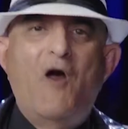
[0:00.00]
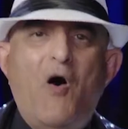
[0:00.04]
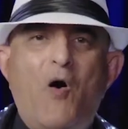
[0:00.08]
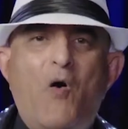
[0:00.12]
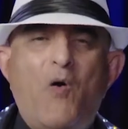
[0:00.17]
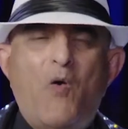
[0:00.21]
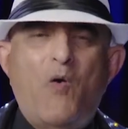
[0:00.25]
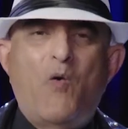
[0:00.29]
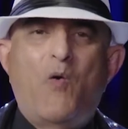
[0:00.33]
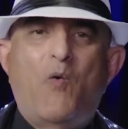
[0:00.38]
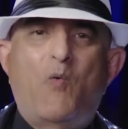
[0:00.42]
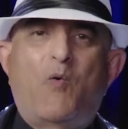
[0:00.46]
know
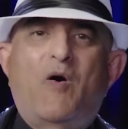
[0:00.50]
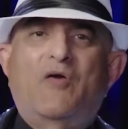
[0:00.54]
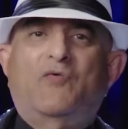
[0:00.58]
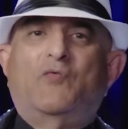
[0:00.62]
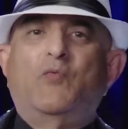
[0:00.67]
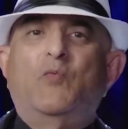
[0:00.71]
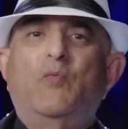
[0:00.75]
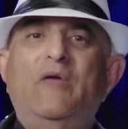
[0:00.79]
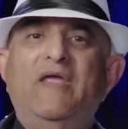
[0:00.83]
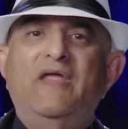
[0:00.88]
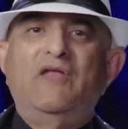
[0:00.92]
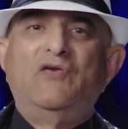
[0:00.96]
what
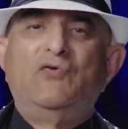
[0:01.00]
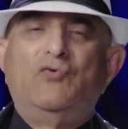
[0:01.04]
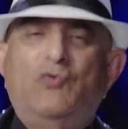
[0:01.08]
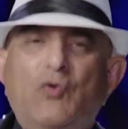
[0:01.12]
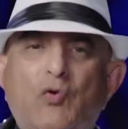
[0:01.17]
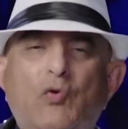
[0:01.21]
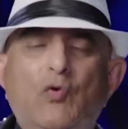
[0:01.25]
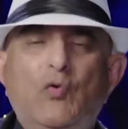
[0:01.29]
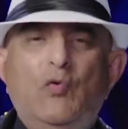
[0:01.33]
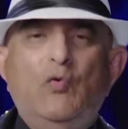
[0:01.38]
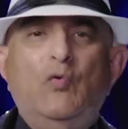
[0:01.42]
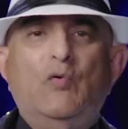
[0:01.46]
we
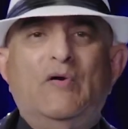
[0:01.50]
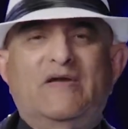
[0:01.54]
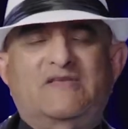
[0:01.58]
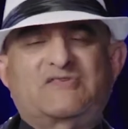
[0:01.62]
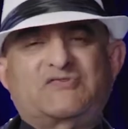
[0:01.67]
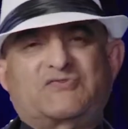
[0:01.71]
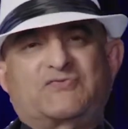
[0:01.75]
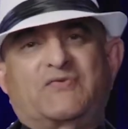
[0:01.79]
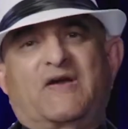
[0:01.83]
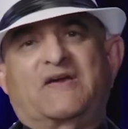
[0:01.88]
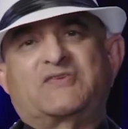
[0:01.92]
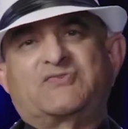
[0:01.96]
do as
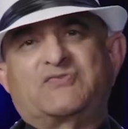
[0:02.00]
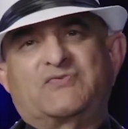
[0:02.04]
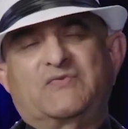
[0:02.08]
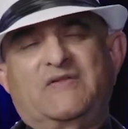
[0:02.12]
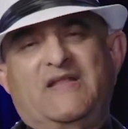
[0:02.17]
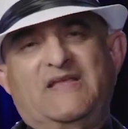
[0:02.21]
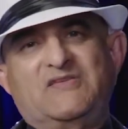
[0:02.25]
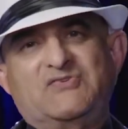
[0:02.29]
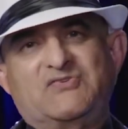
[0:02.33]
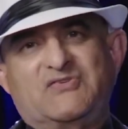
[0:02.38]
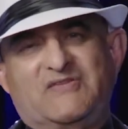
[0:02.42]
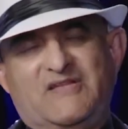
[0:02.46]

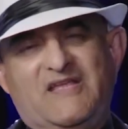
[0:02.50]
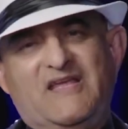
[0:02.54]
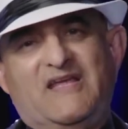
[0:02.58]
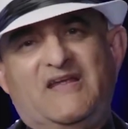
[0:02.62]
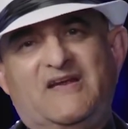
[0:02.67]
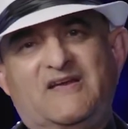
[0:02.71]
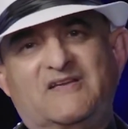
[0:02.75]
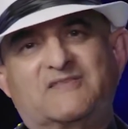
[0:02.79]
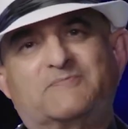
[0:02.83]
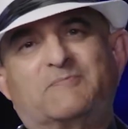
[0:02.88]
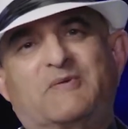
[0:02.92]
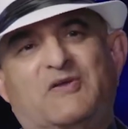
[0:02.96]
structural
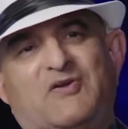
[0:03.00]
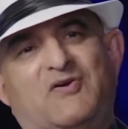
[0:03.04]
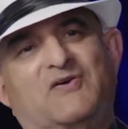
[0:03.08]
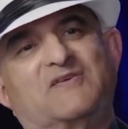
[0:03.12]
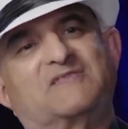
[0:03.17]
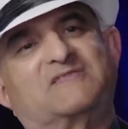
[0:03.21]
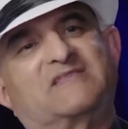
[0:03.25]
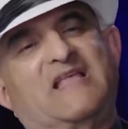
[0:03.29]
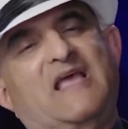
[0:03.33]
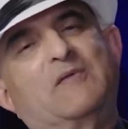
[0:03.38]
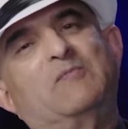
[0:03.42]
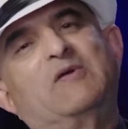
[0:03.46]
engineers
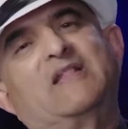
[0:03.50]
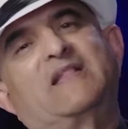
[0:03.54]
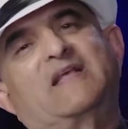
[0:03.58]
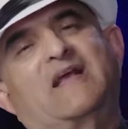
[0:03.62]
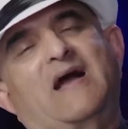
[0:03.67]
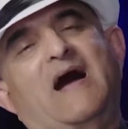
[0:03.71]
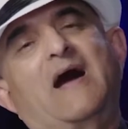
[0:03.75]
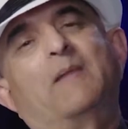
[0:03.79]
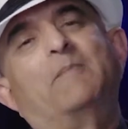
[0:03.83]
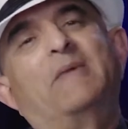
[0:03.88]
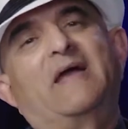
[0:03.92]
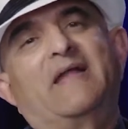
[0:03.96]
because they will
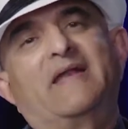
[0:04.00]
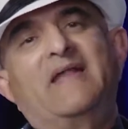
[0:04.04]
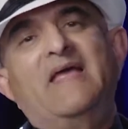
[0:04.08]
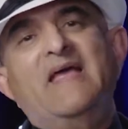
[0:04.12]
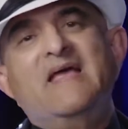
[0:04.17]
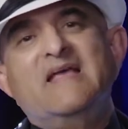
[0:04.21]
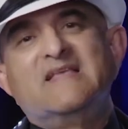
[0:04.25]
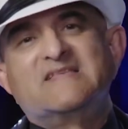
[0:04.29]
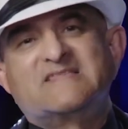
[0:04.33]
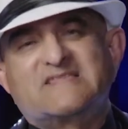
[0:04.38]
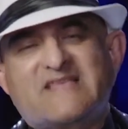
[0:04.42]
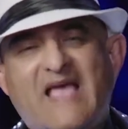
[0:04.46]
come and
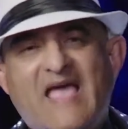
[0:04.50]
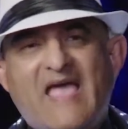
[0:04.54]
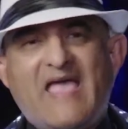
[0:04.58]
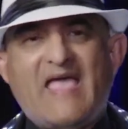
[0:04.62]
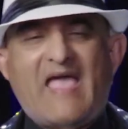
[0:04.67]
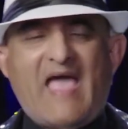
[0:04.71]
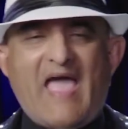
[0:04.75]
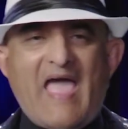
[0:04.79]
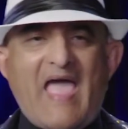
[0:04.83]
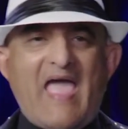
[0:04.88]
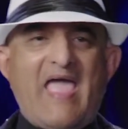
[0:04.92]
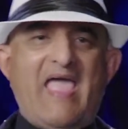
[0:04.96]

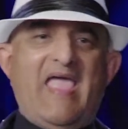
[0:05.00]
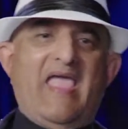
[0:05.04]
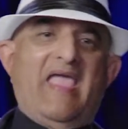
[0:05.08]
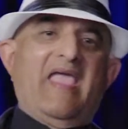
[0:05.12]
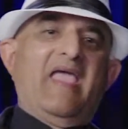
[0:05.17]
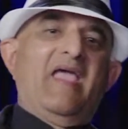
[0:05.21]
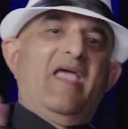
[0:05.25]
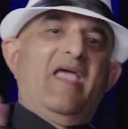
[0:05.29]
say, hey,